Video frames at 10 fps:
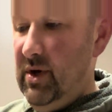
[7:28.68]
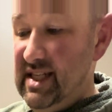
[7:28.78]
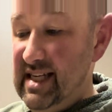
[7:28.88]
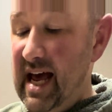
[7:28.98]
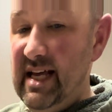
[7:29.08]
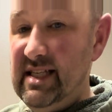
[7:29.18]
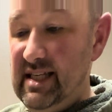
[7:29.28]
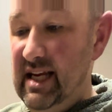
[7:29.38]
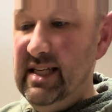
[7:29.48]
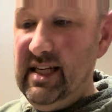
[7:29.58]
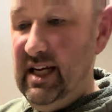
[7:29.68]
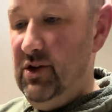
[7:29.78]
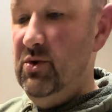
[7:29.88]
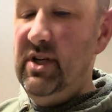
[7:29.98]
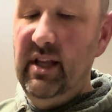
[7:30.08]
assess, is he
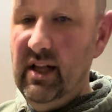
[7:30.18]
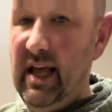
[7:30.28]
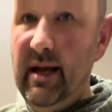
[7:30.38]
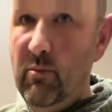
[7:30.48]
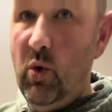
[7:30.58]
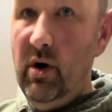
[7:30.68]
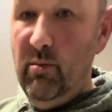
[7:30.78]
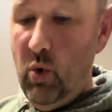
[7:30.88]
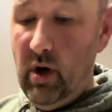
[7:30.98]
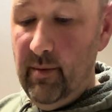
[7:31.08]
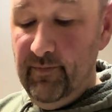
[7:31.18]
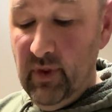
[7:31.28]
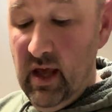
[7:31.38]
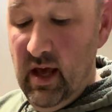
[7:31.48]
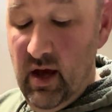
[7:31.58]
using the leg more and more?
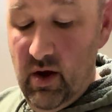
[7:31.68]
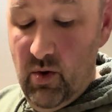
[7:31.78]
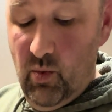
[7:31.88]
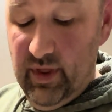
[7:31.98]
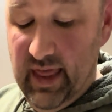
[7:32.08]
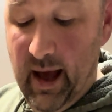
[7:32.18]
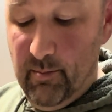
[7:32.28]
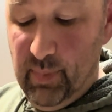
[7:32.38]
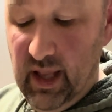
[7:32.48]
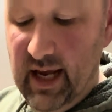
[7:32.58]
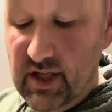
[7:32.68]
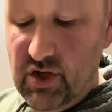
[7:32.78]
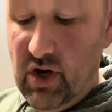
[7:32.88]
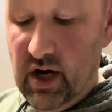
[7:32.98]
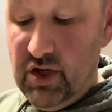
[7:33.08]
With that plate
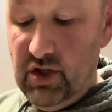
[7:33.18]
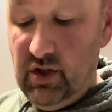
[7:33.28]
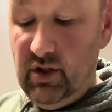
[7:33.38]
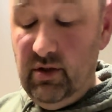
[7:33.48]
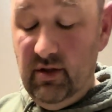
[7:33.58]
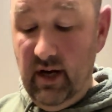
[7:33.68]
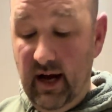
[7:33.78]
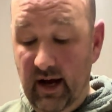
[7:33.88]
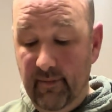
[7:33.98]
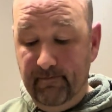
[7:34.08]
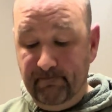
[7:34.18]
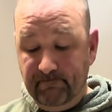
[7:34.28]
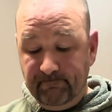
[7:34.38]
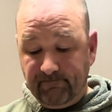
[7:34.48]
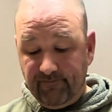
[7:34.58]
structure,
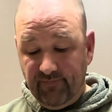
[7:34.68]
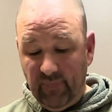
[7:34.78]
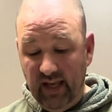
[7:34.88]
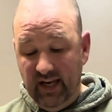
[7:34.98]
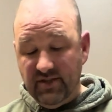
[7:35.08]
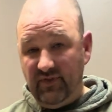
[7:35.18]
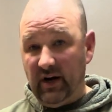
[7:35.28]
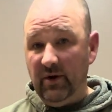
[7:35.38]
it is very